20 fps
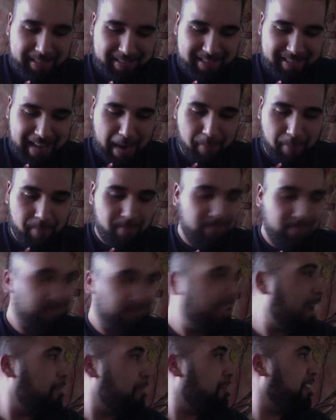
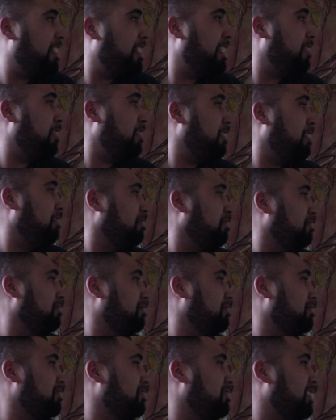camera? Anyone?
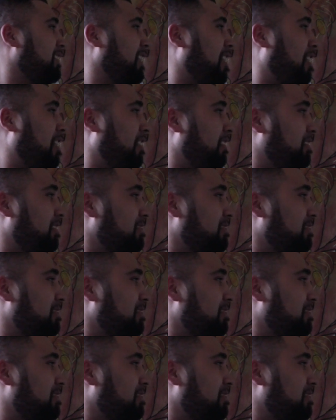No?